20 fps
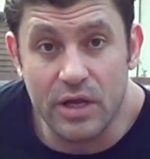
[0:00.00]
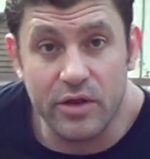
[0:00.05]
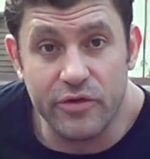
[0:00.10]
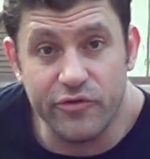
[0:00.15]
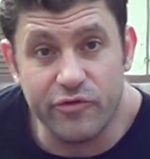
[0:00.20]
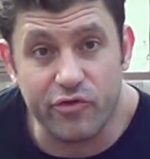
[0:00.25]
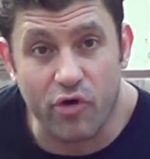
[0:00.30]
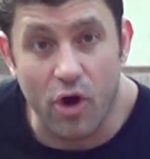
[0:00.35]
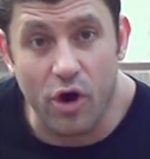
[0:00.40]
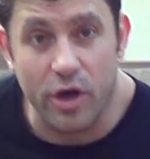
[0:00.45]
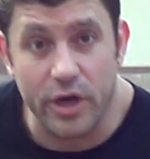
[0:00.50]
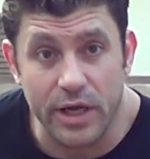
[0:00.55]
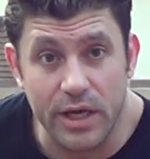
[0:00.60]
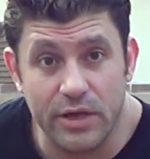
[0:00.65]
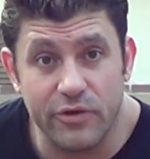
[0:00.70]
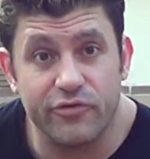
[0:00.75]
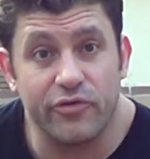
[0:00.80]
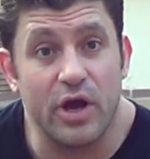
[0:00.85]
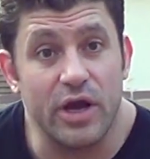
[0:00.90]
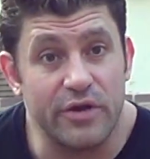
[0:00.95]

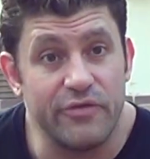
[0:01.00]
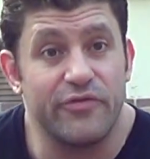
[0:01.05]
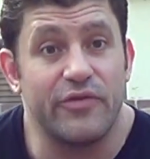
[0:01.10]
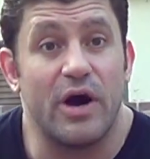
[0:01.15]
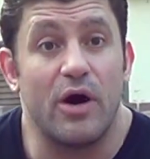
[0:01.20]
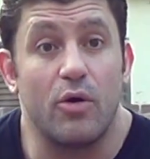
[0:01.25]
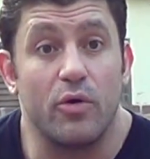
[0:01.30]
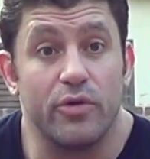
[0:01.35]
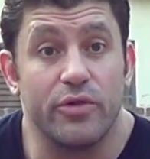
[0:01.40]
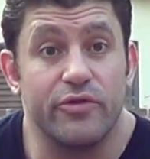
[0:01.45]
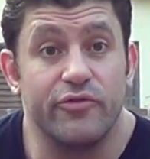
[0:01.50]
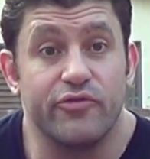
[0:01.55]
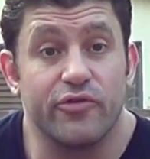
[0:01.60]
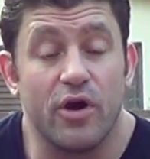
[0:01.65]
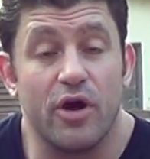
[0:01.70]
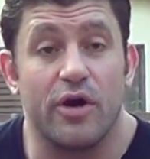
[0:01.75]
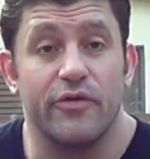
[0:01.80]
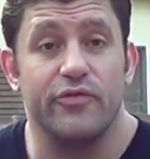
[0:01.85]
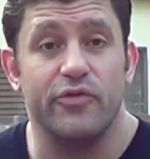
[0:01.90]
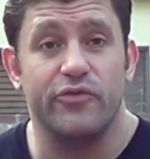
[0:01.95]
drawing, try and follow the
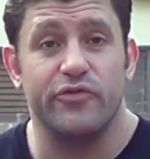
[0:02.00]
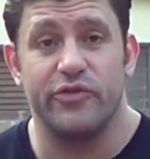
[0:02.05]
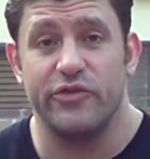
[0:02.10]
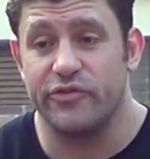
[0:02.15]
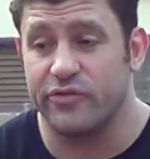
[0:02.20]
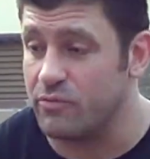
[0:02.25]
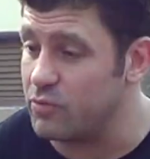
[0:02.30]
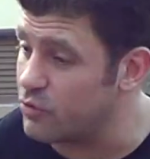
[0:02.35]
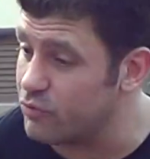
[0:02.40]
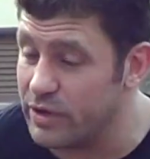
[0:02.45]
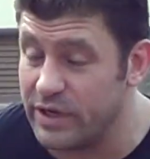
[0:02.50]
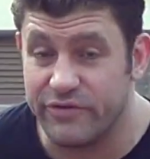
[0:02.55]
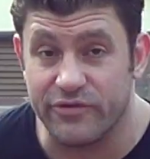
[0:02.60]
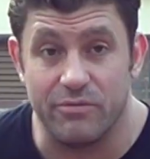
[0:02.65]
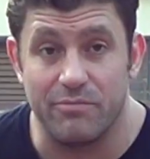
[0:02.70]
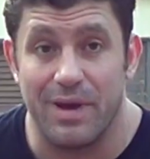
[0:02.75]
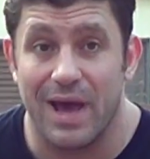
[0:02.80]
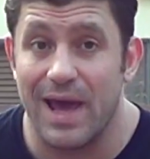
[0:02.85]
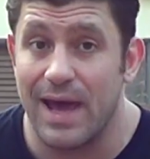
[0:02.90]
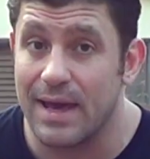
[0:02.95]
draw. If you see someone
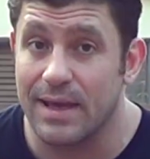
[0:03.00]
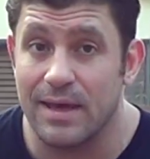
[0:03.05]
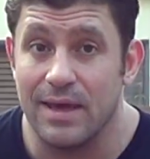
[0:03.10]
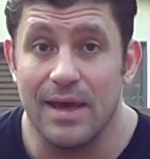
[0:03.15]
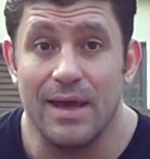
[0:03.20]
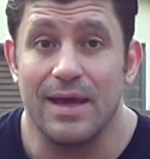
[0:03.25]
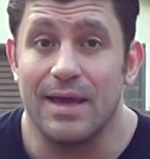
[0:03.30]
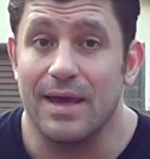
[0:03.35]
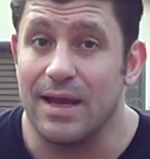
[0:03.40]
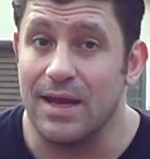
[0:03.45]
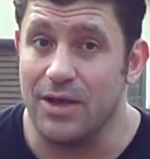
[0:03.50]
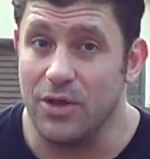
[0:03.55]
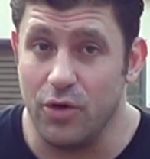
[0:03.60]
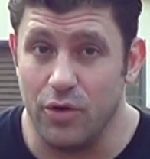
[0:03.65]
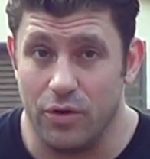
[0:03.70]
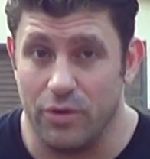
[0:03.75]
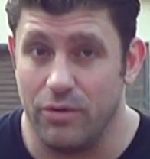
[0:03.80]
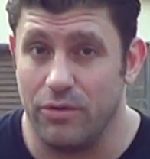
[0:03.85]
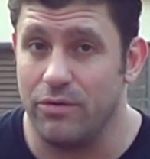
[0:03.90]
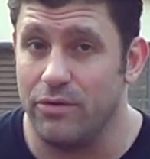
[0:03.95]
reaching back and
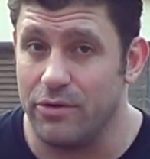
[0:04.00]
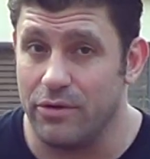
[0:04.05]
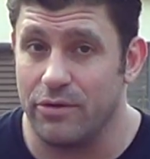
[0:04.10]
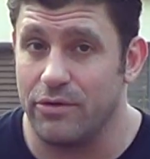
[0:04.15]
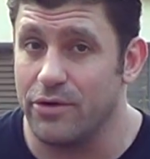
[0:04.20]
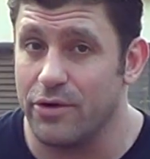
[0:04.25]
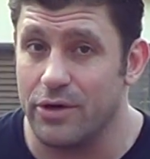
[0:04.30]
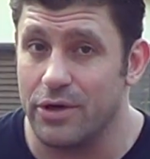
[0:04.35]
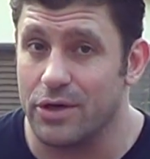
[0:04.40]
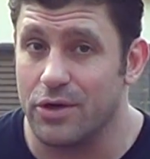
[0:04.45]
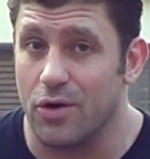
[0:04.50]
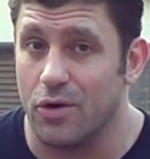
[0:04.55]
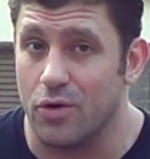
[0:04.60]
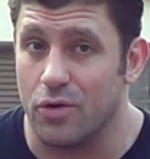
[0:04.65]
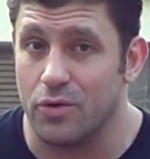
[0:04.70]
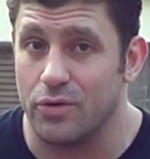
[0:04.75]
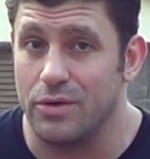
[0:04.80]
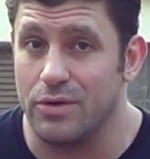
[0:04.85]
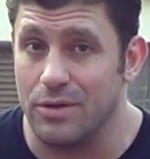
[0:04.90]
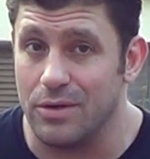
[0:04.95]
you're in
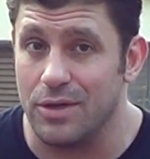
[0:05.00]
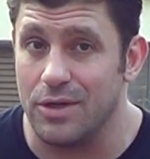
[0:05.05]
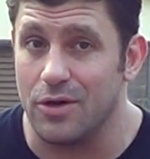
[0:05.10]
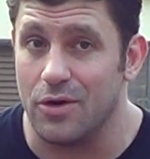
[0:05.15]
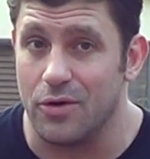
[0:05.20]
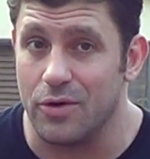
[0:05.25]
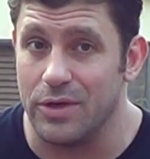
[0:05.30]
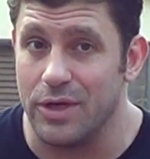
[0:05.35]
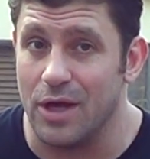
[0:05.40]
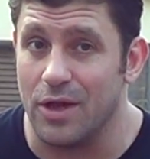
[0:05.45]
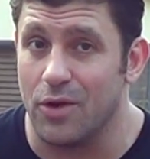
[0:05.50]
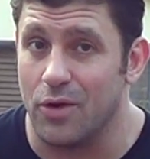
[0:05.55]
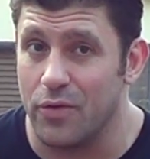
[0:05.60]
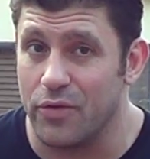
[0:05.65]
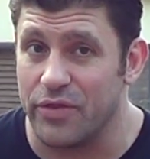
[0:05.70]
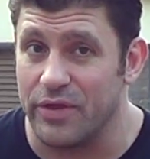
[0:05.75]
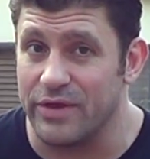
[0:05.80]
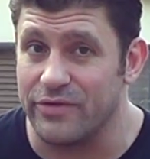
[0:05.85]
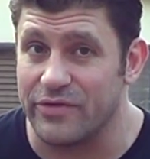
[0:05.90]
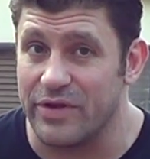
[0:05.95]
code, you know, yellow,
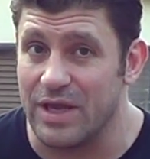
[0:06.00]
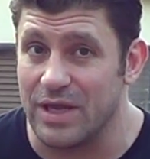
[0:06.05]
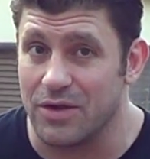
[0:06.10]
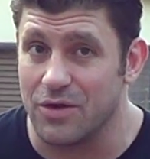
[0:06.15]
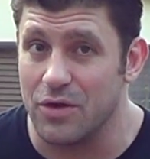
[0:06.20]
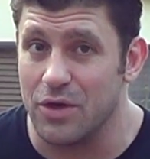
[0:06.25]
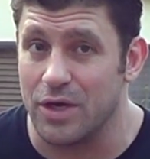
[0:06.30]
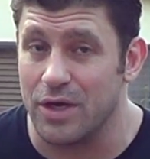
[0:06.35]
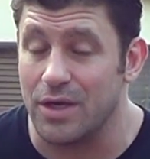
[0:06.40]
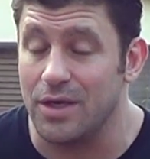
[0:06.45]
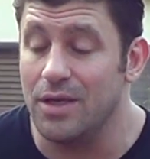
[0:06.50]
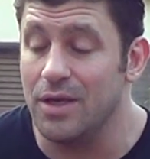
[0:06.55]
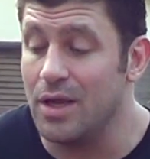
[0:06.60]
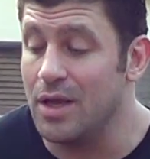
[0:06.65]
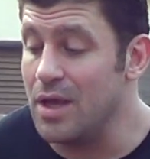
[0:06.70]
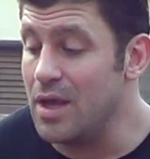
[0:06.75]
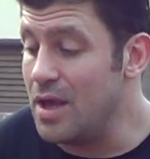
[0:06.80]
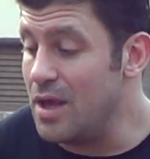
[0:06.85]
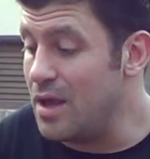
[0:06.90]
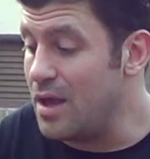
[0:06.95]
things ain't good,
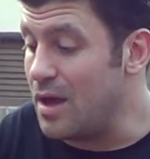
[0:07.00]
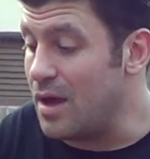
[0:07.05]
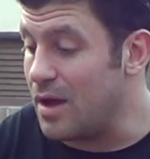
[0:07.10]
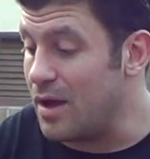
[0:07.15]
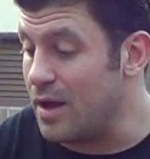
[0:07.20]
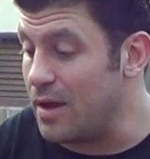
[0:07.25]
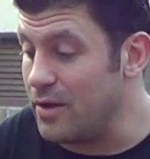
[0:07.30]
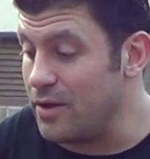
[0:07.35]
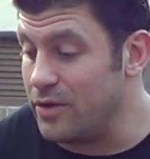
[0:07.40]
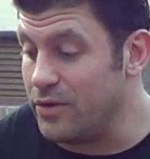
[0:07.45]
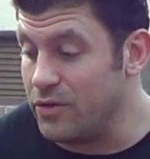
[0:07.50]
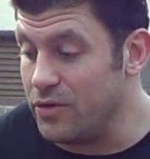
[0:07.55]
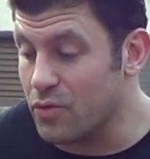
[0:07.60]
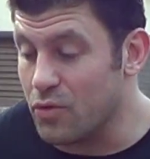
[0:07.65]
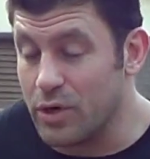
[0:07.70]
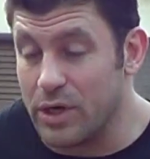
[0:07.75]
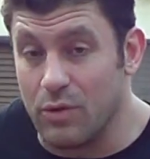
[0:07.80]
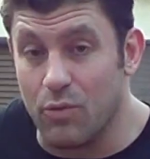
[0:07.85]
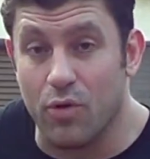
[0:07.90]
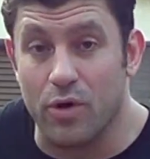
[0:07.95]
you're
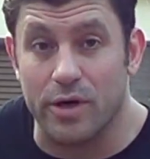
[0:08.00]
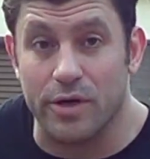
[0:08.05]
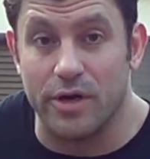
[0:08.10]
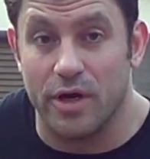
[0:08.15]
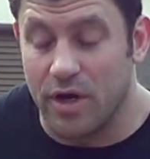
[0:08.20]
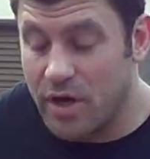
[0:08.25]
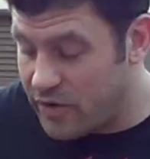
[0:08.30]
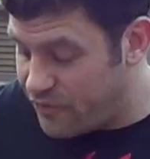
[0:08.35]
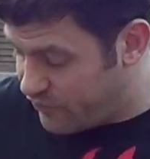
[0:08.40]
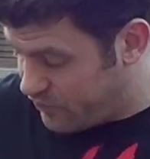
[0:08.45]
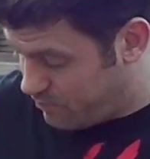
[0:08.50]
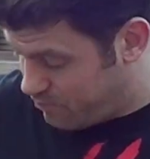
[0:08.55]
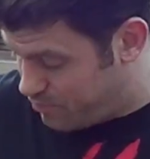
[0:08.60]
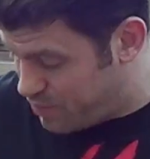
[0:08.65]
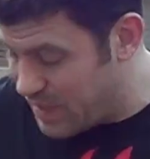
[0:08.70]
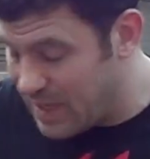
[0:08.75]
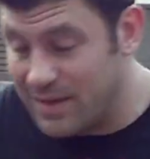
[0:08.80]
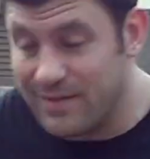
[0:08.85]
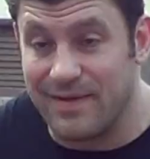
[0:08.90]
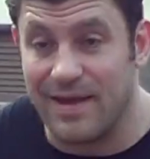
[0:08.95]
already warned off.
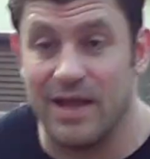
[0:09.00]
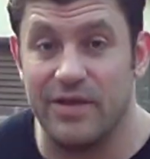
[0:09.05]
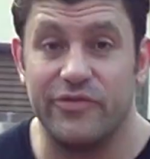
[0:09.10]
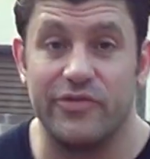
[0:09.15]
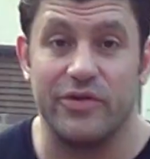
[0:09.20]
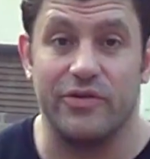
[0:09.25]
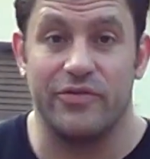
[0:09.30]
Pay attention